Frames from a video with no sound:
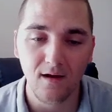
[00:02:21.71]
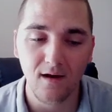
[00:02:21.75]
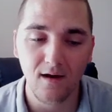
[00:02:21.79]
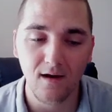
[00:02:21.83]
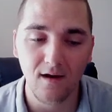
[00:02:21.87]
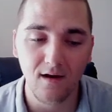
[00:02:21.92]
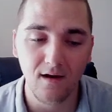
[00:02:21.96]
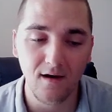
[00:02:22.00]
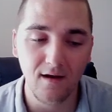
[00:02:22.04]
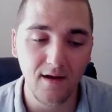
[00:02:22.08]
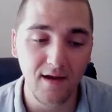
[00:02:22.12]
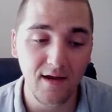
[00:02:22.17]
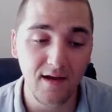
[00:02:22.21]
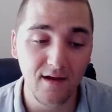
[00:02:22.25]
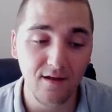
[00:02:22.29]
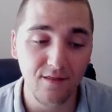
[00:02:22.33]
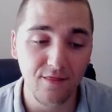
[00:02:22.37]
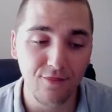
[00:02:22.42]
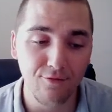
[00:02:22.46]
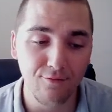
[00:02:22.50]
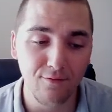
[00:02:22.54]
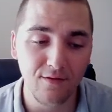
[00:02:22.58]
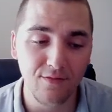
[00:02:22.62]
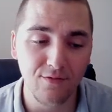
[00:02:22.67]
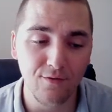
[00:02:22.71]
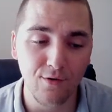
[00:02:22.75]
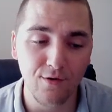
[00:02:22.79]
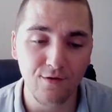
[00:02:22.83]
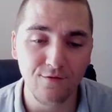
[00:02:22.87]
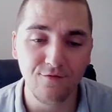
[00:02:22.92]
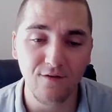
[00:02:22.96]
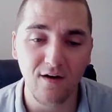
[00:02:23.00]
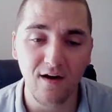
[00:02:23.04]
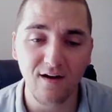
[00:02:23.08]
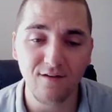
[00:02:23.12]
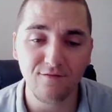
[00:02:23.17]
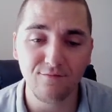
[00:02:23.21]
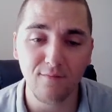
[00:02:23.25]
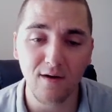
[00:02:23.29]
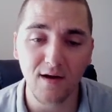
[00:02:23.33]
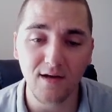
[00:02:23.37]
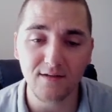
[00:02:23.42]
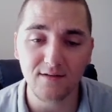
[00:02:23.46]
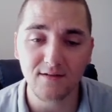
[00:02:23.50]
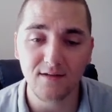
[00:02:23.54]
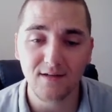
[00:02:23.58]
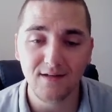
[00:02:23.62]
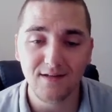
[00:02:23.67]
uh, and 335
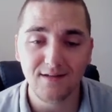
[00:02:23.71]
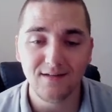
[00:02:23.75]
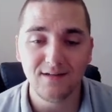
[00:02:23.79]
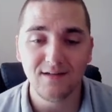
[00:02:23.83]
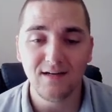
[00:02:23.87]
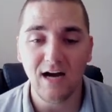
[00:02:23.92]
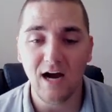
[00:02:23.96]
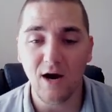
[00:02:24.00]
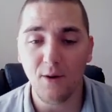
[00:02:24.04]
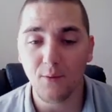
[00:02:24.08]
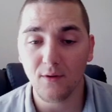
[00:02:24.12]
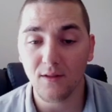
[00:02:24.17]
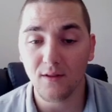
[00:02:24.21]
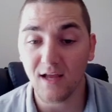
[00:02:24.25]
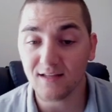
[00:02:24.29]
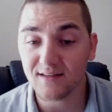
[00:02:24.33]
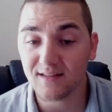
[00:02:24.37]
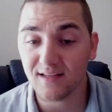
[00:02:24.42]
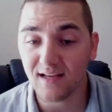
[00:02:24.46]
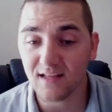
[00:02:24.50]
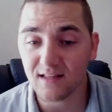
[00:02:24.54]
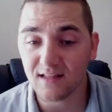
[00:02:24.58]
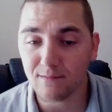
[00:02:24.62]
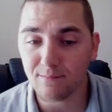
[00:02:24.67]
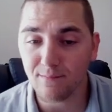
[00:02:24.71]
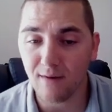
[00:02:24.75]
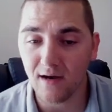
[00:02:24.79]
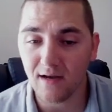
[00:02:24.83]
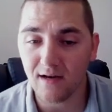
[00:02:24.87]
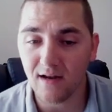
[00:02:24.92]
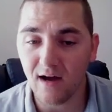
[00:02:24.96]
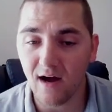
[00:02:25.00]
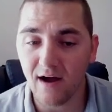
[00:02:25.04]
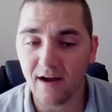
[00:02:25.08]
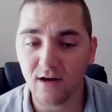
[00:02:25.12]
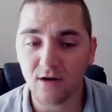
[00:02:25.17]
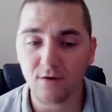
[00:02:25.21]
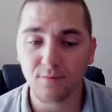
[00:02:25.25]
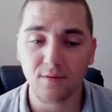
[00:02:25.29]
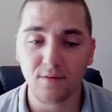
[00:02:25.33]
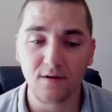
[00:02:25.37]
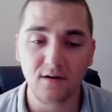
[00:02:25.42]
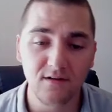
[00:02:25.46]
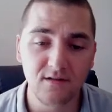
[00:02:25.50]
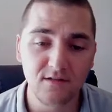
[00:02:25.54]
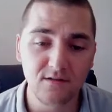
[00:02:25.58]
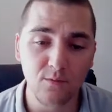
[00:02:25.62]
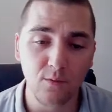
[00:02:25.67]
might. I would like to get the might higher, but
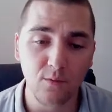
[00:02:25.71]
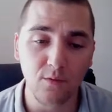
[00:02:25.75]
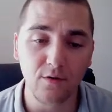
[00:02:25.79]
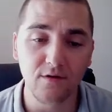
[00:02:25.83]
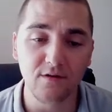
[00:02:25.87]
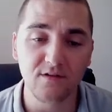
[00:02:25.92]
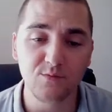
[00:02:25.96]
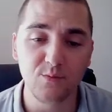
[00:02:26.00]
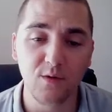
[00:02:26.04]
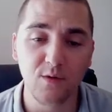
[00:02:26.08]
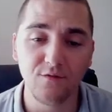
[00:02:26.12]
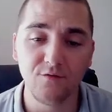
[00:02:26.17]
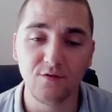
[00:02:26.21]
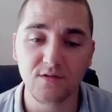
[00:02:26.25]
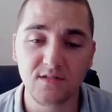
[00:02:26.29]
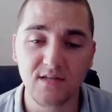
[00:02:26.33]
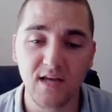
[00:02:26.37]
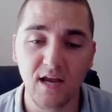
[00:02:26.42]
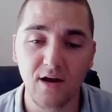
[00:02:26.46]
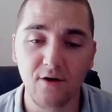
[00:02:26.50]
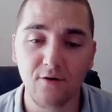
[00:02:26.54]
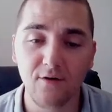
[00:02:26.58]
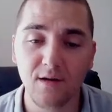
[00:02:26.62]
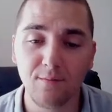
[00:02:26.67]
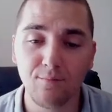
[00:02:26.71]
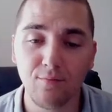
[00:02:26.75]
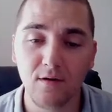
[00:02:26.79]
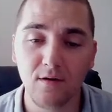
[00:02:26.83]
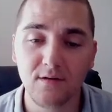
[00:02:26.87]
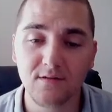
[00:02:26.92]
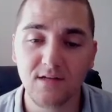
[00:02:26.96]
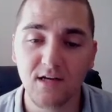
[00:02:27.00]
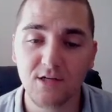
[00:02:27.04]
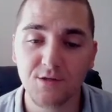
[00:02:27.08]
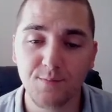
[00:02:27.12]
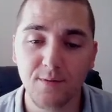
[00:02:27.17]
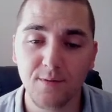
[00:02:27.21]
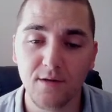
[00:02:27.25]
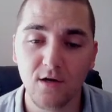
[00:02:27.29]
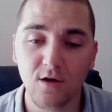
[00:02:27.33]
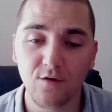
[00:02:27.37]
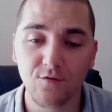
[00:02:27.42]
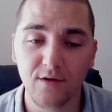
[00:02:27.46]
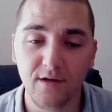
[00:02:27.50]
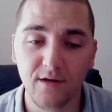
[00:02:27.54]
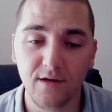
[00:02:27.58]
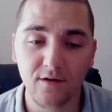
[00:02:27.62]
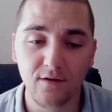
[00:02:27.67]
it is where it is. We have Hysteria plus HP
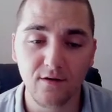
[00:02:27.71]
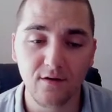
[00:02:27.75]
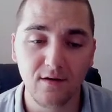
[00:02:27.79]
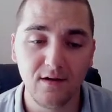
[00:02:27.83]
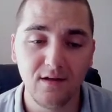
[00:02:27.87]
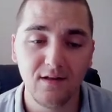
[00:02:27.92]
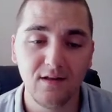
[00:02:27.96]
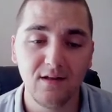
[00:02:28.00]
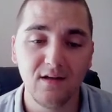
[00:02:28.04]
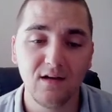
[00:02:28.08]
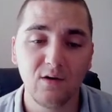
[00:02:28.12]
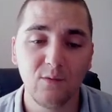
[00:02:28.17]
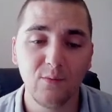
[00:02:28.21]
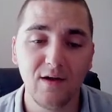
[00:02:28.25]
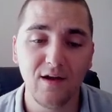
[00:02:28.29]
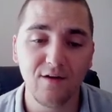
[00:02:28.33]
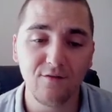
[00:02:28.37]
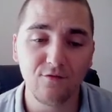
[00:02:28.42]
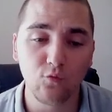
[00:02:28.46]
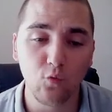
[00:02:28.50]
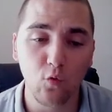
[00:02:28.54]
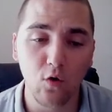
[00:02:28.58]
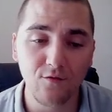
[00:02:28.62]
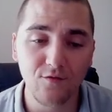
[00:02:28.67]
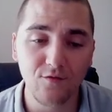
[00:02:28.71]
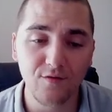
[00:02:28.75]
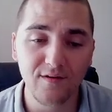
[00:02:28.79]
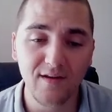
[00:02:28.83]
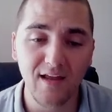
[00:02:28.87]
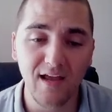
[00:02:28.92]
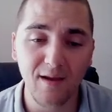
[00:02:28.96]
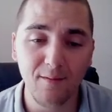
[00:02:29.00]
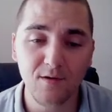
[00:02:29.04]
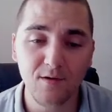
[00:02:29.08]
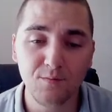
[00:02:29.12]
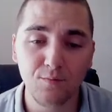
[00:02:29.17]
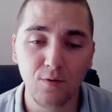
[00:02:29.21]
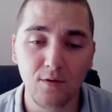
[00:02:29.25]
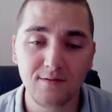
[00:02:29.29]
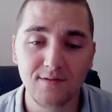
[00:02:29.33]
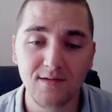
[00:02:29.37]
over here. We have Dwarven Damage plus